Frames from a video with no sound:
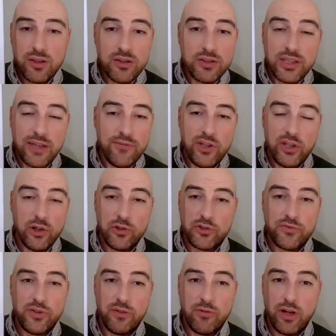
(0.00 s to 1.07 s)
give you the odds
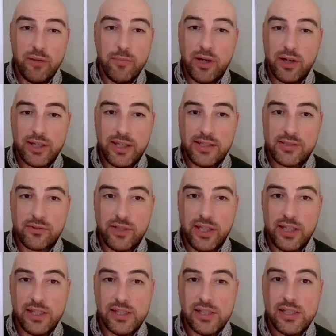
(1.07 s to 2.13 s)
for the right markets on
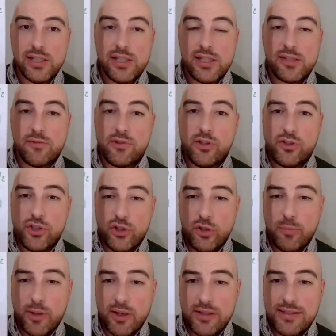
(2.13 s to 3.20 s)
here. So it's the
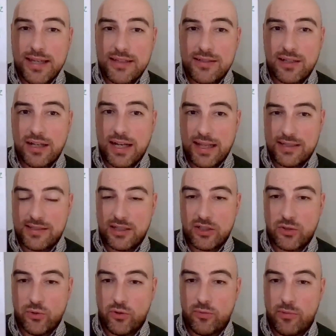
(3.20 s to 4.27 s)
Dubai Desert Classic
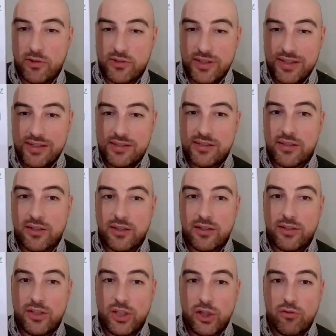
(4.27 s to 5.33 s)
tournaments. This is the
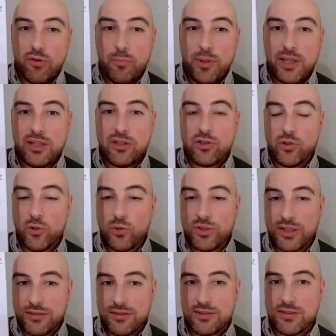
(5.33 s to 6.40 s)
European tour.
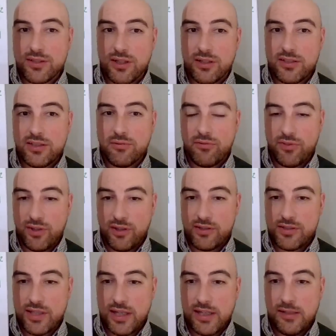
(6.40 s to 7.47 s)
Doesn't start till
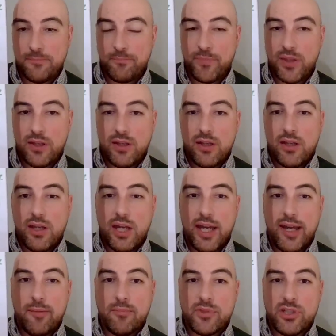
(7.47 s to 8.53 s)
Thursday,
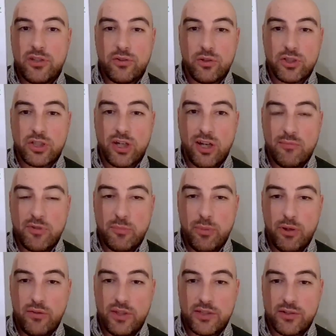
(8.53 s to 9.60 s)
so you've got time to
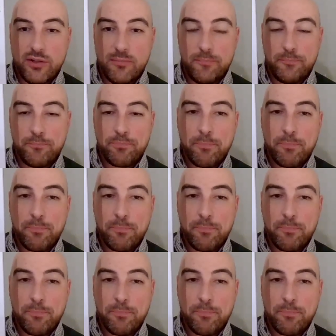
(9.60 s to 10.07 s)
put this on.